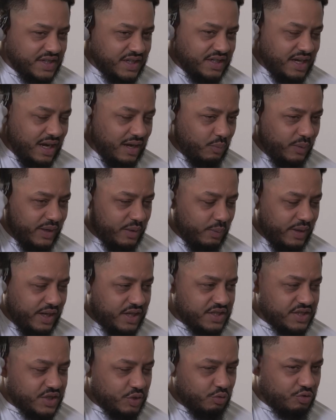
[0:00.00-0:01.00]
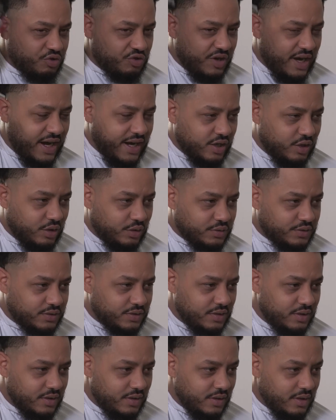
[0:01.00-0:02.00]
see that we could still create goals.
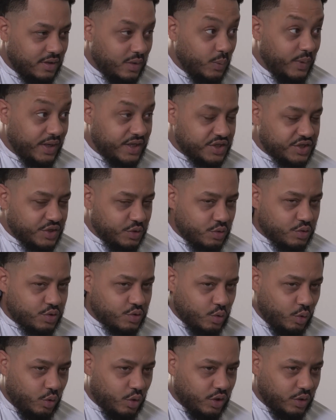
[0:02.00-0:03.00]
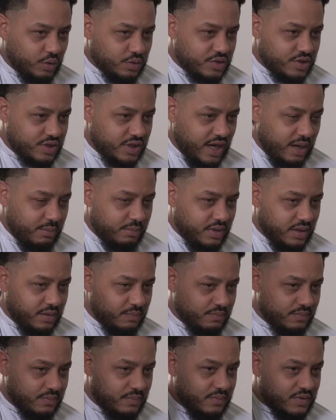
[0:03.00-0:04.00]
We could still score goals. You get me?
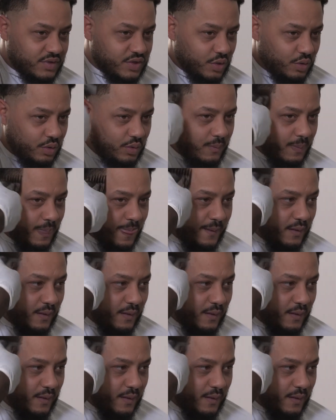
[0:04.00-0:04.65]
So.